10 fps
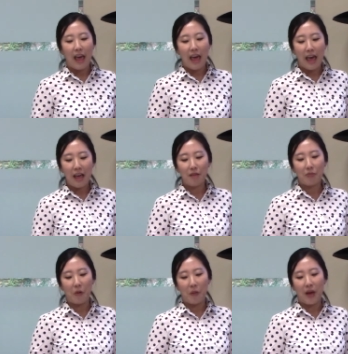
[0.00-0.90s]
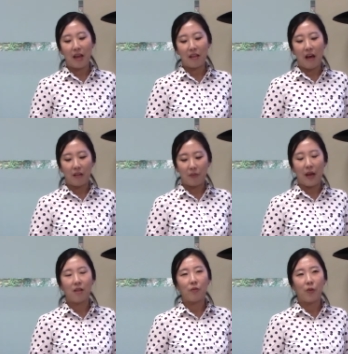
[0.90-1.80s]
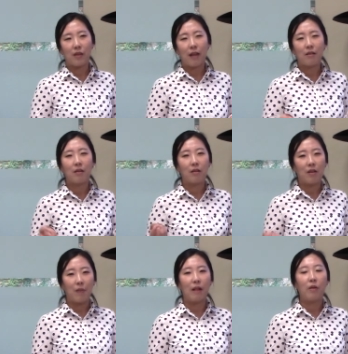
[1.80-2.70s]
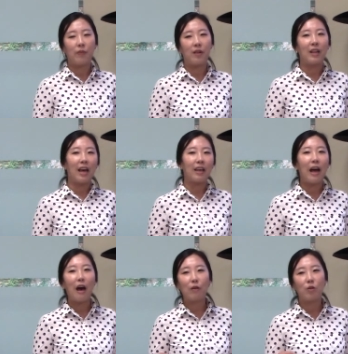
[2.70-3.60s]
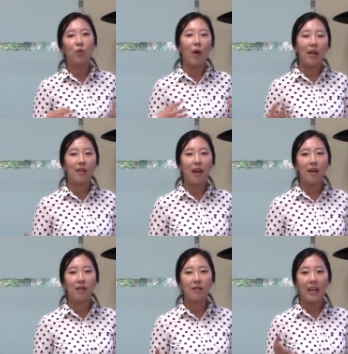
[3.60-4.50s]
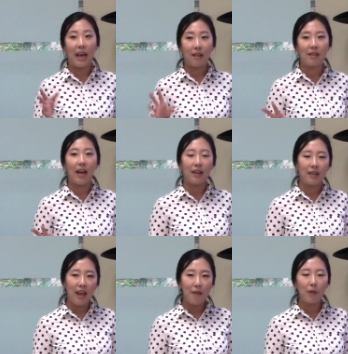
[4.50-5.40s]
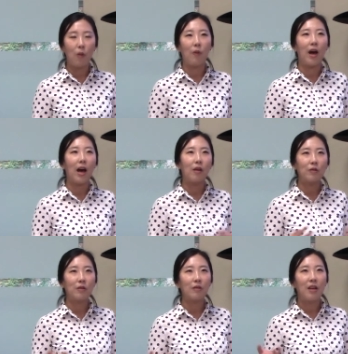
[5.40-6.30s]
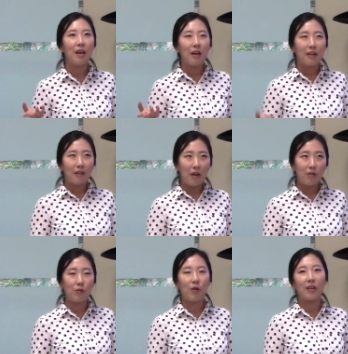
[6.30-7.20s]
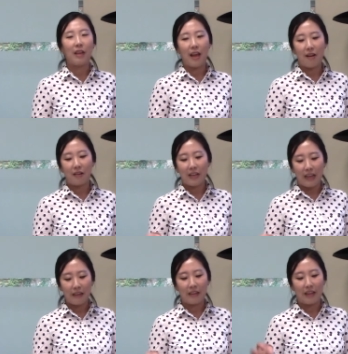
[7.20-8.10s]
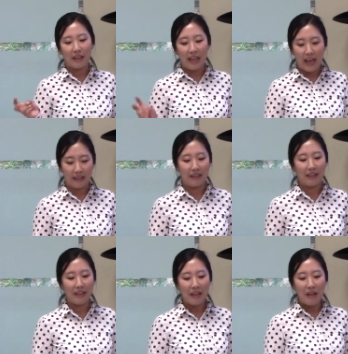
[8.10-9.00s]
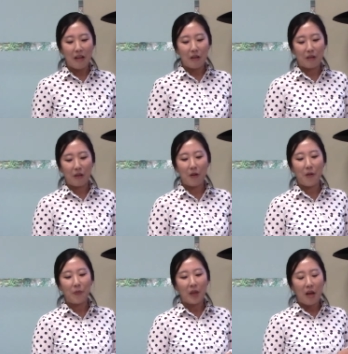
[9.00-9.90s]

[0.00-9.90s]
and provide advice for test developers like how to write their test item or how to construct their test. So